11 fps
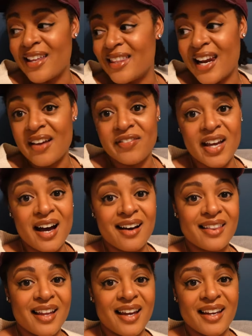And then I've
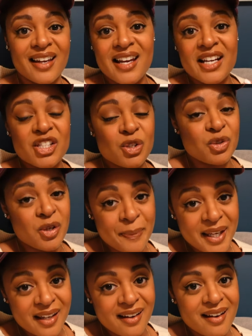got like social
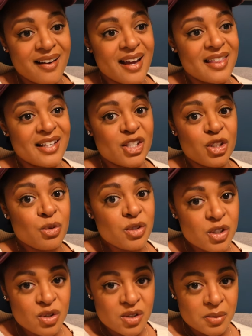media and then 2
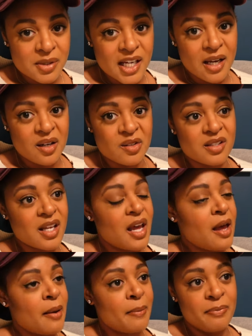YouTube channels,
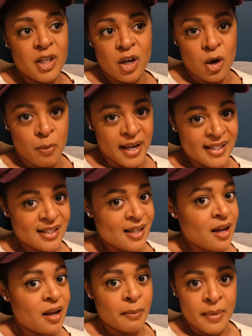you know, my
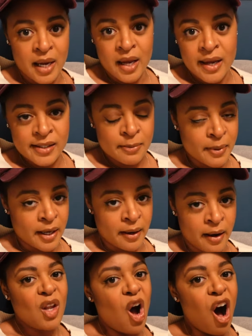son, my
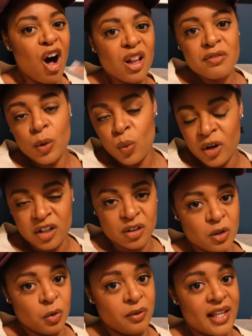husband, all of the
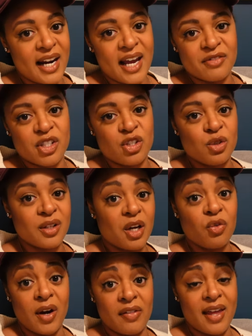workload that I have to do like
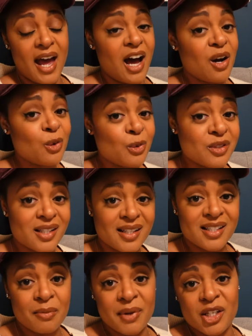around the house, like
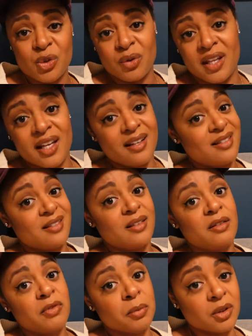to make sure that it's
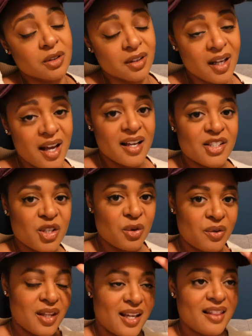livable.
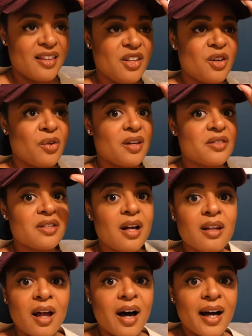So, you know, there's a
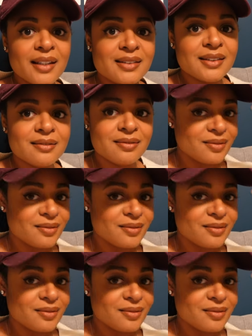lot.